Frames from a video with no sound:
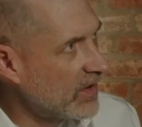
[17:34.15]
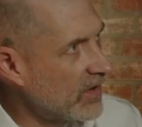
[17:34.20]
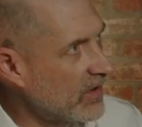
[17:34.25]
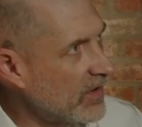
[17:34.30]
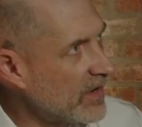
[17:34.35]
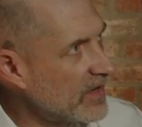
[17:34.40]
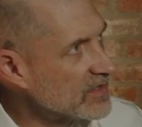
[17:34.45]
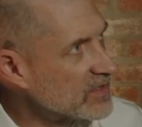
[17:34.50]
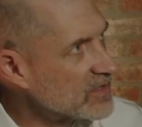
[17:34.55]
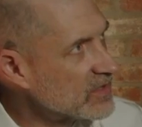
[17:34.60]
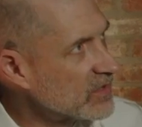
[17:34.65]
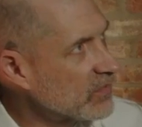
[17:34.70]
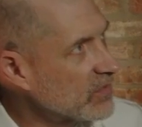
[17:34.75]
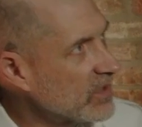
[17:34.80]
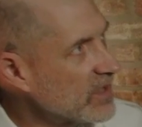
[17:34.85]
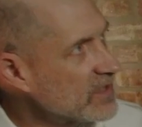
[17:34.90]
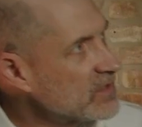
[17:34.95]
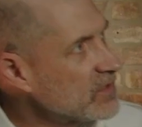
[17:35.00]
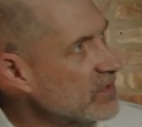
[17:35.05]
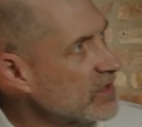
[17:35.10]
All right, so
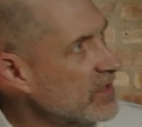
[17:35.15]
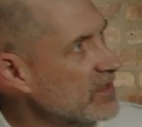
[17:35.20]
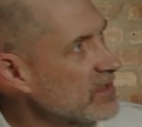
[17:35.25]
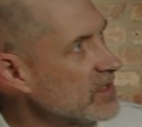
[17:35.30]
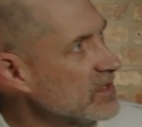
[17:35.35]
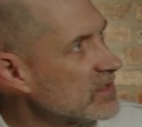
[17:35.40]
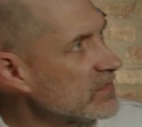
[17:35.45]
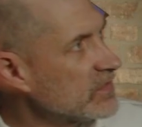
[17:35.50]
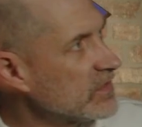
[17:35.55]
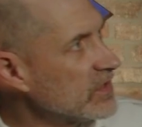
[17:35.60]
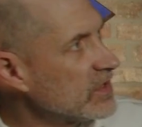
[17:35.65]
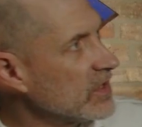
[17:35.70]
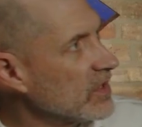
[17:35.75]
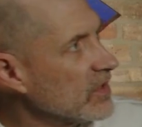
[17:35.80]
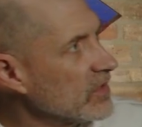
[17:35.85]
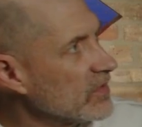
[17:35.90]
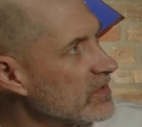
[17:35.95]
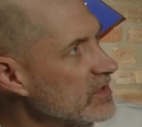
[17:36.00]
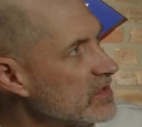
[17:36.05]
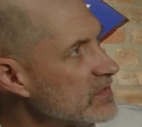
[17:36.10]
let's look at this
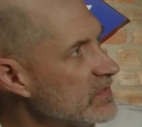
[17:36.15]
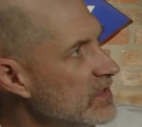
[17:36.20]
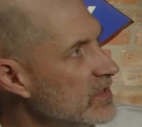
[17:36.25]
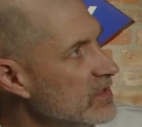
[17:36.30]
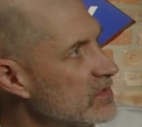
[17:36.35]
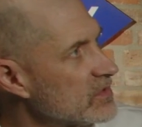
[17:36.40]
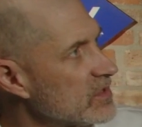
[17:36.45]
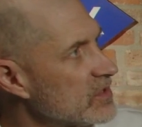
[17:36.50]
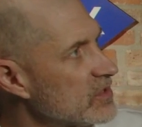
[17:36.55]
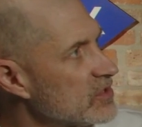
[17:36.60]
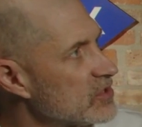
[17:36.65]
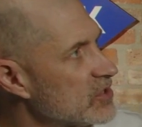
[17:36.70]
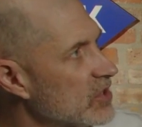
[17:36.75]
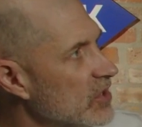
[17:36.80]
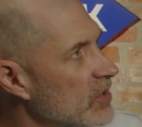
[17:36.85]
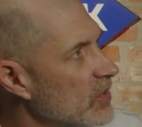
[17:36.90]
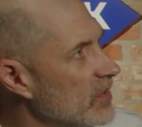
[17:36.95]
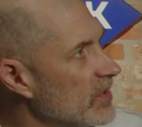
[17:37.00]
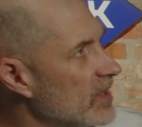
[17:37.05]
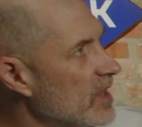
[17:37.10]
video. This video is going to
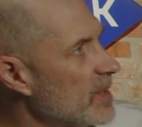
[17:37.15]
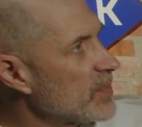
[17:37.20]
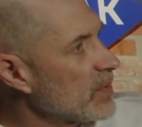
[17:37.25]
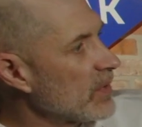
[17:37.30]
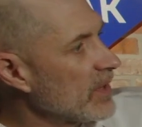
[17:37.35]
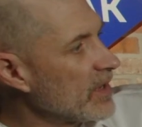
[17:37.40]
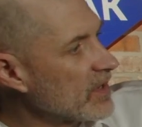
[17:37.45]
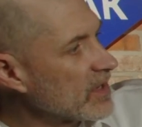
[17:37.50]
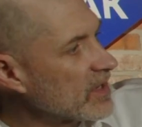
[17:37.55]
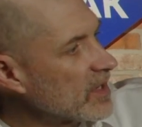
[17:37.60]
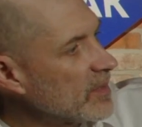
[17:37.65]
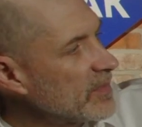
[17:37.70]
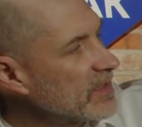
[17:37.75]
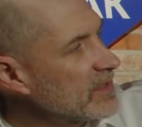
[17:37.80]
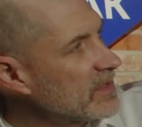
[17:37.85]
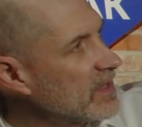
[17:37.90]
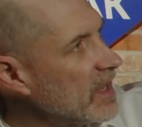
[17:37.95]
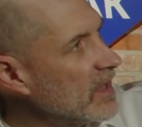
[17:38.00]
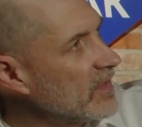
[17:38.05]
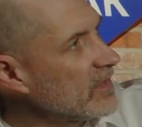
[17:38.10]
show an operator coming
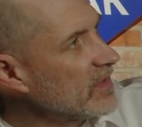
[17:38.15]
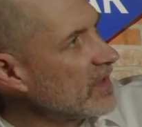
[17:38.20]
down the